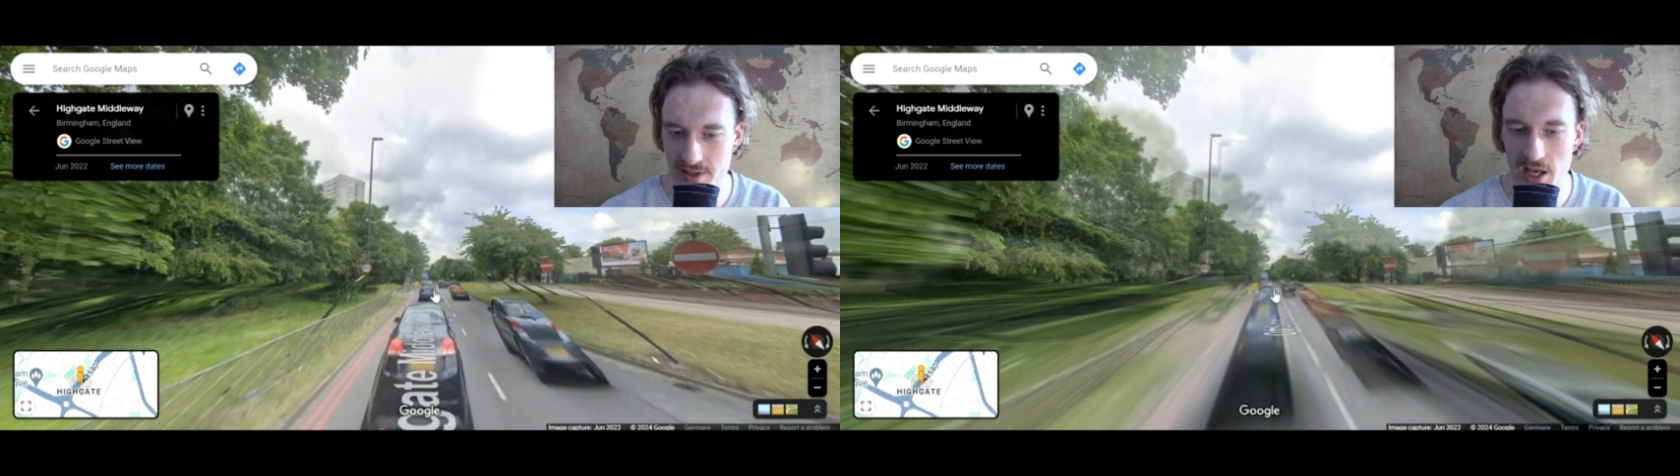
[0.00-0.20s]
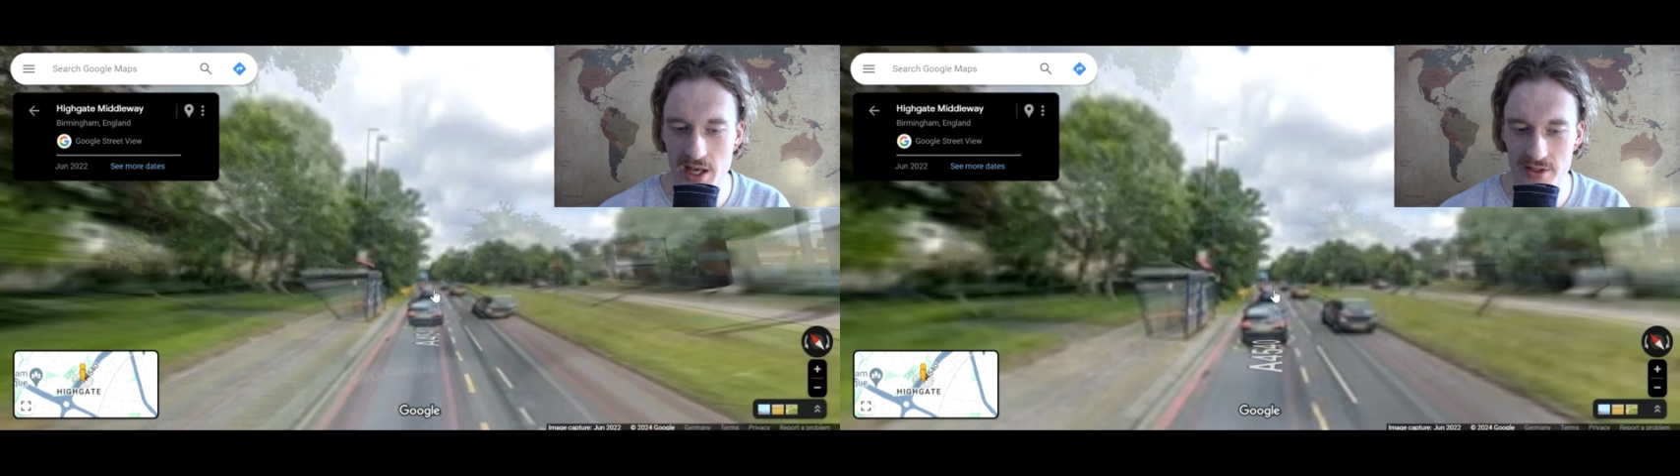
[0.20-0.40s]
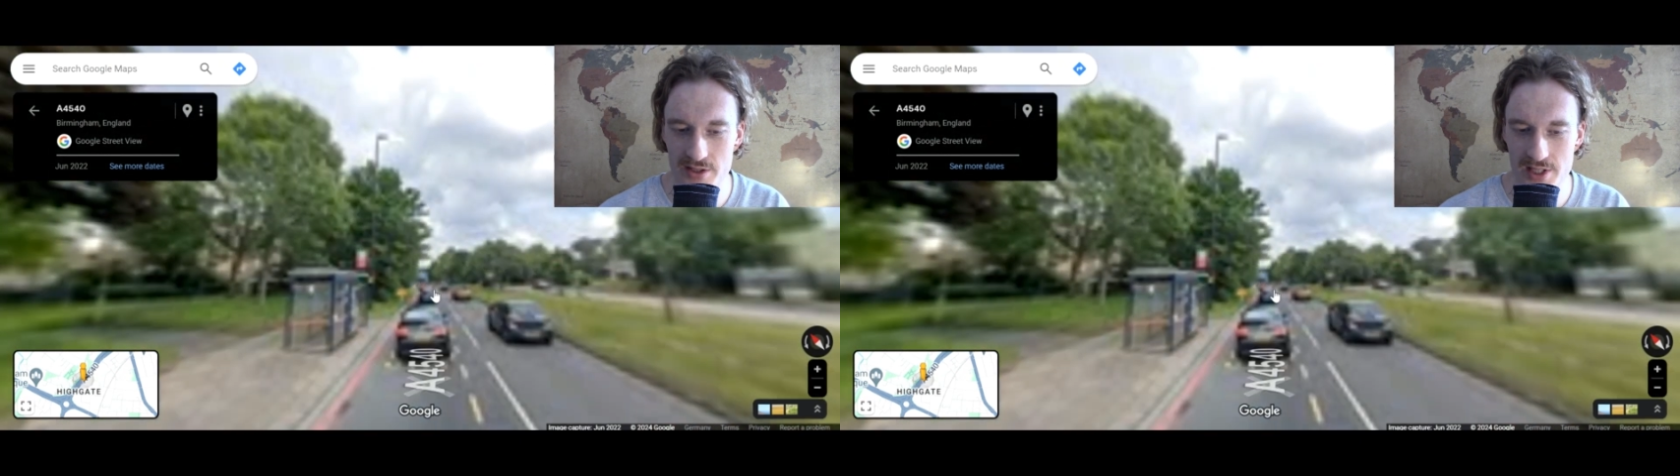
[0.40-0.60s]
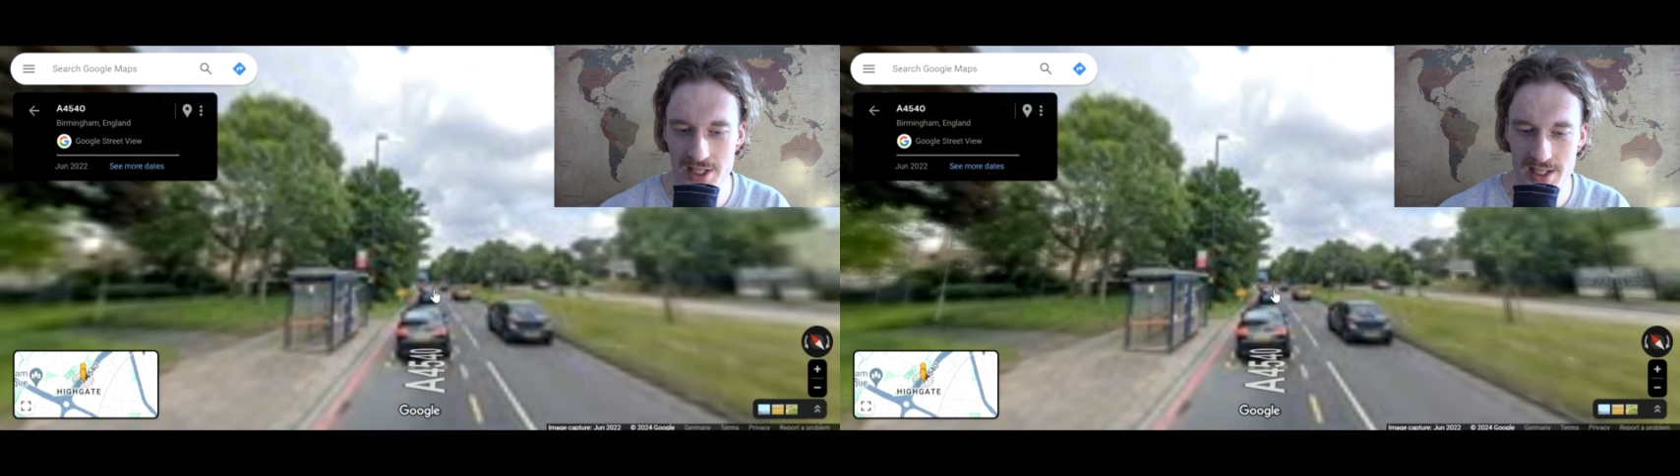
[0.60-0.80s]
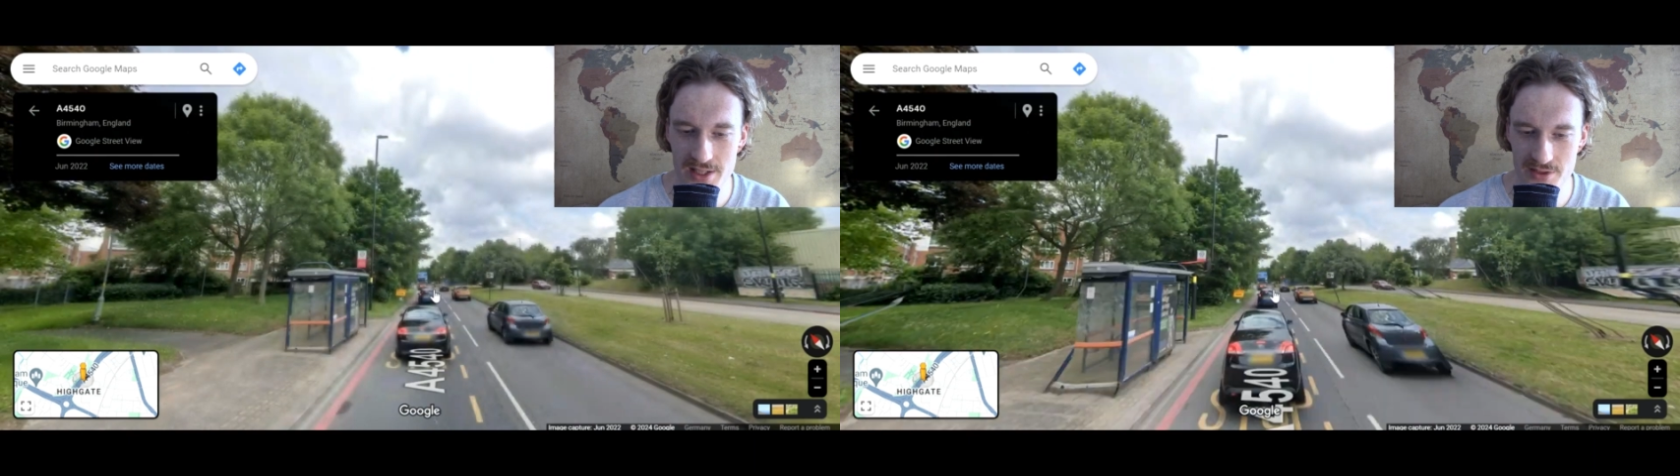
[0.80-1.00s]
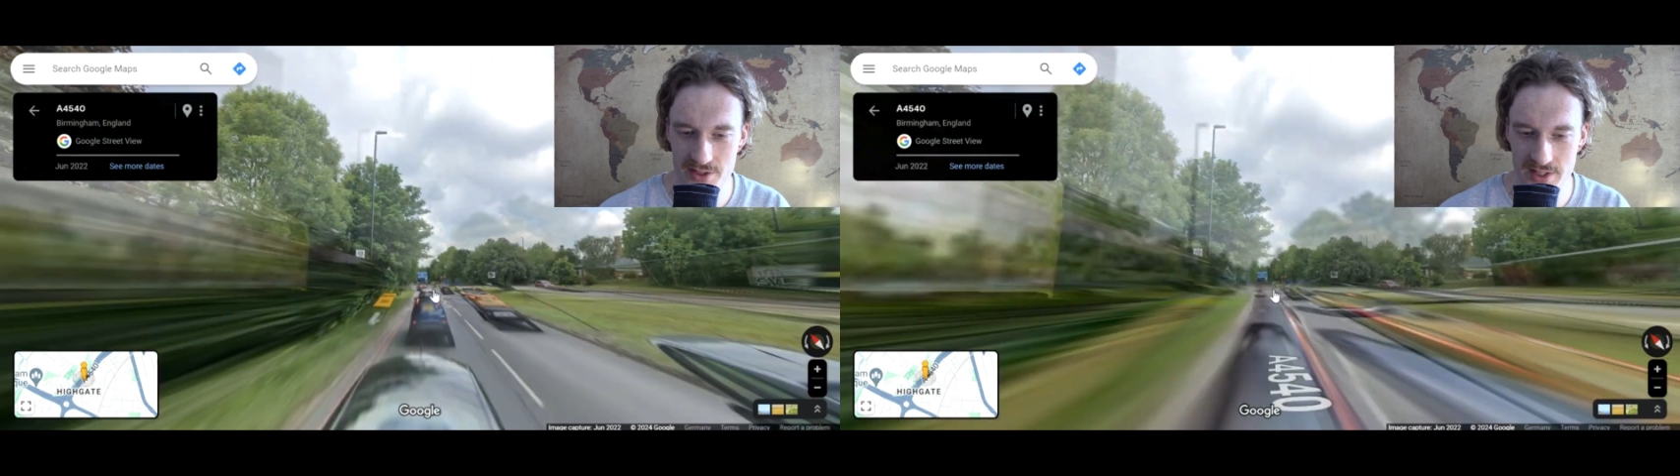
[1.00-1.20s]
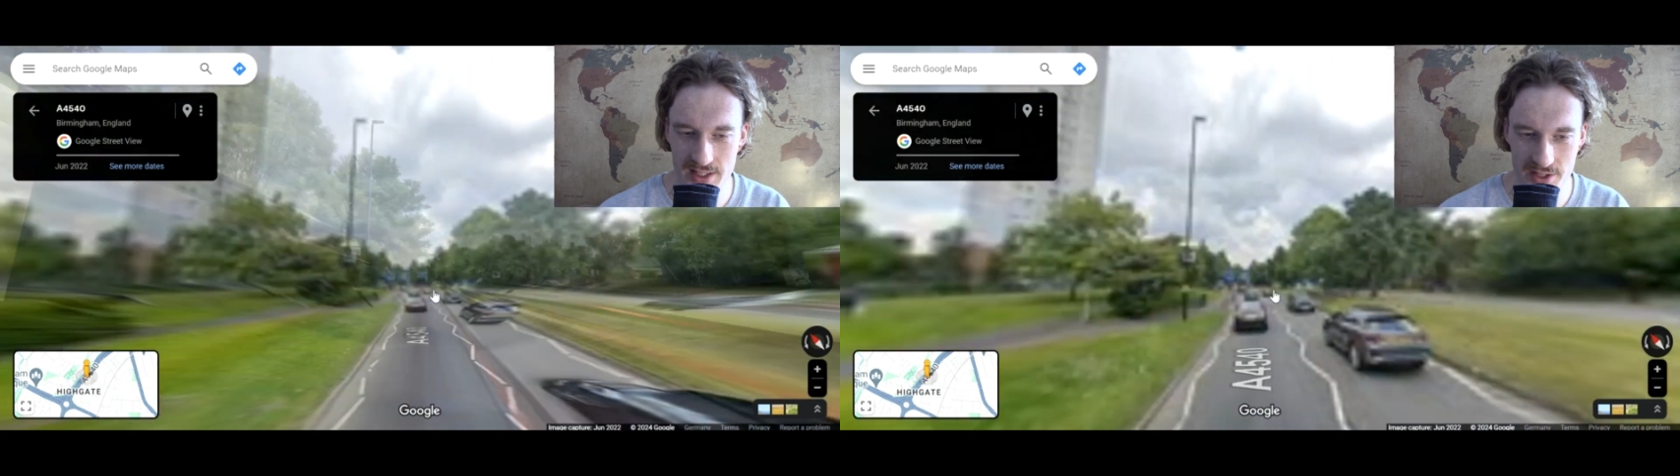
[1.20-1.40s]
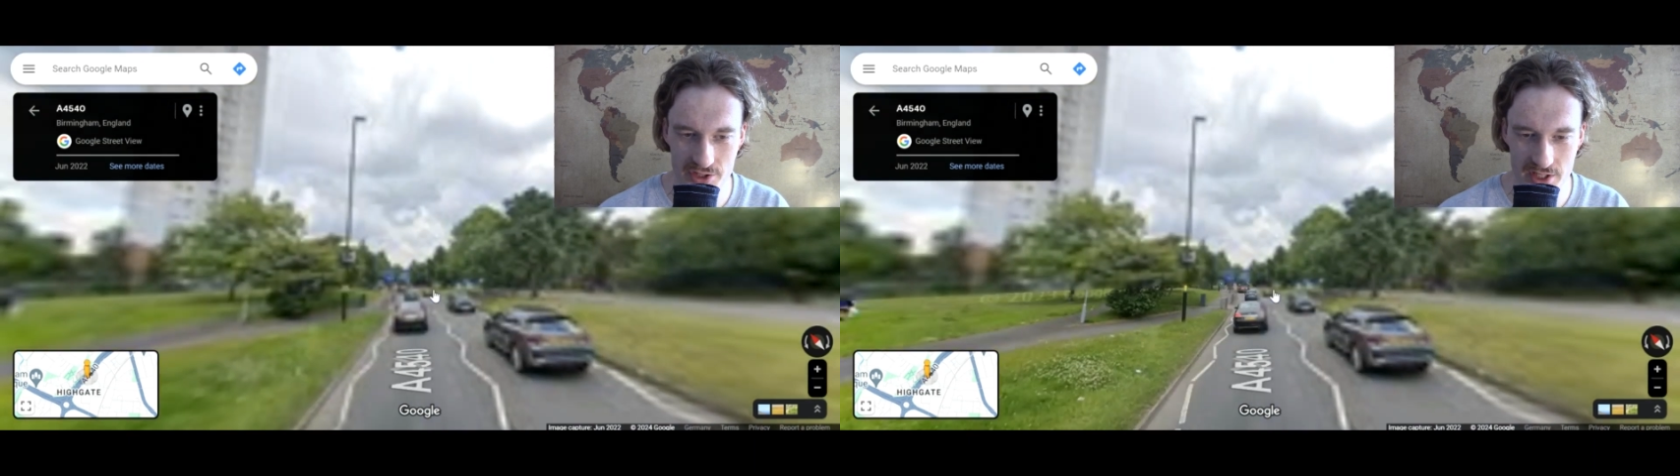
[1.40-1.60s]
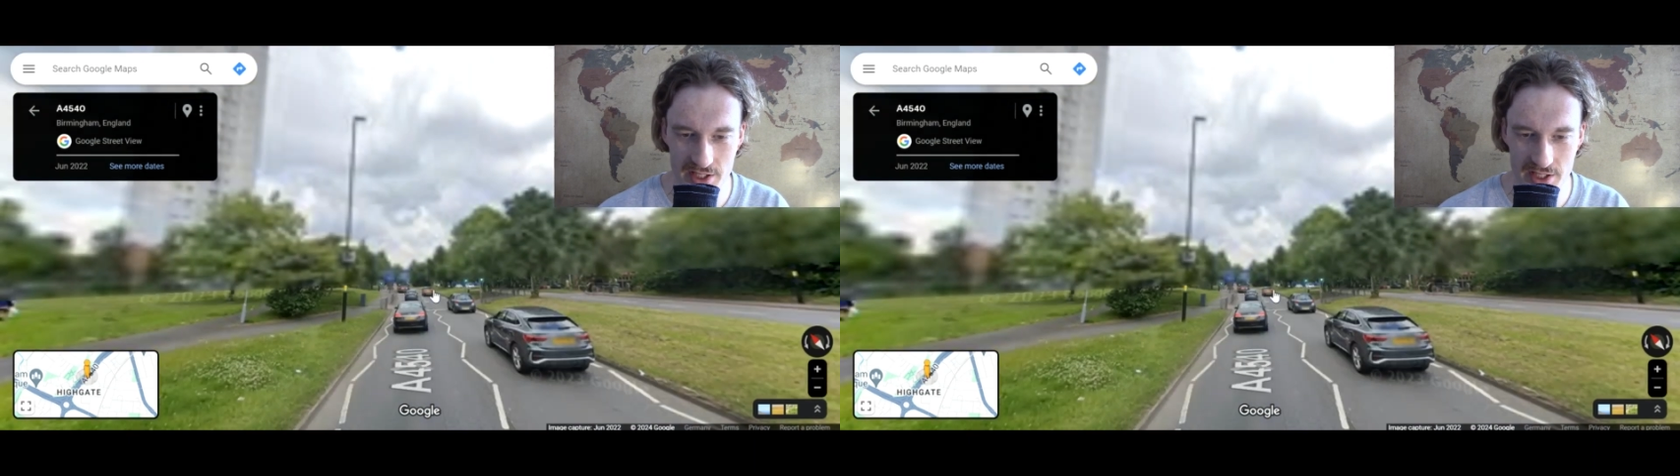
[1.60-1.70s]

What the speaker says: And this little journey